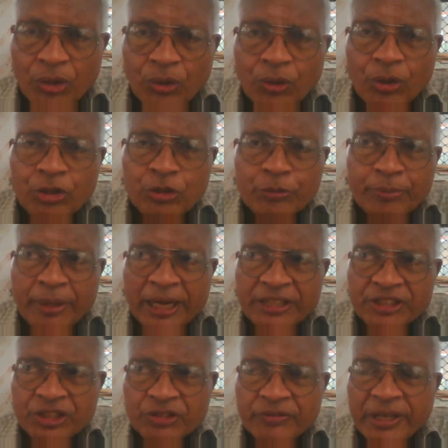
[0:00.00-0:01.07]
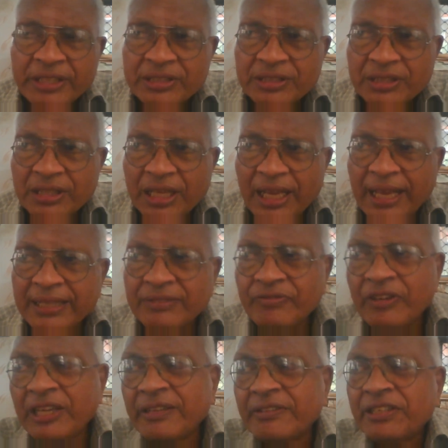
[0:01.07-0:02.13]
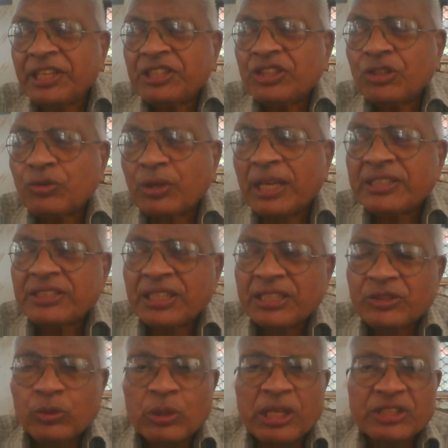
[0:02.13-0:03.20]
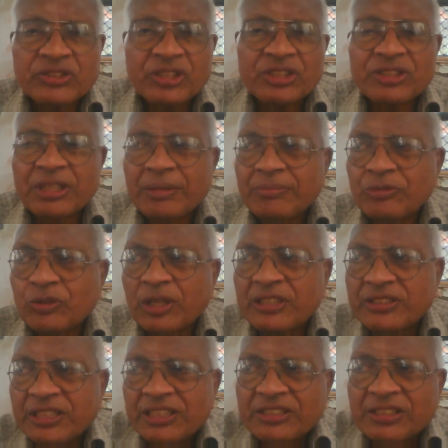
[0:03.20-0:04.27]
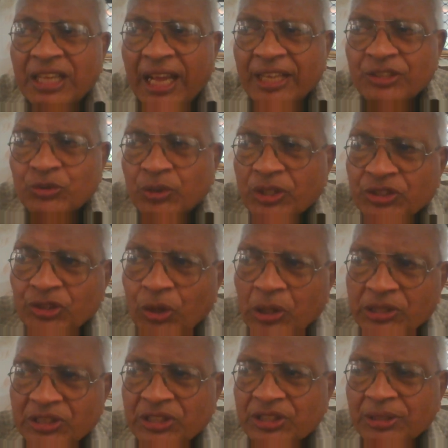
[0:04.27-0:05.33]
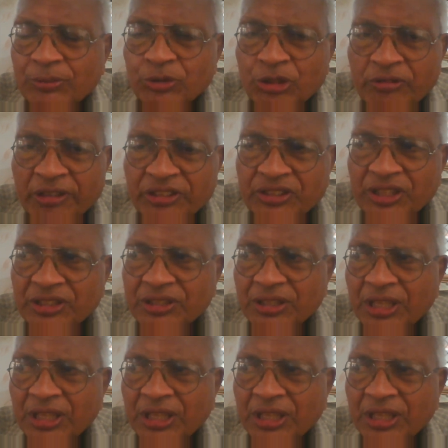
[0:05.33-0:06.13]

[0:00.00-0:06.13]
Whole to parts works, and very nature, you can say solar system, you can say skies, you can say all system, universes.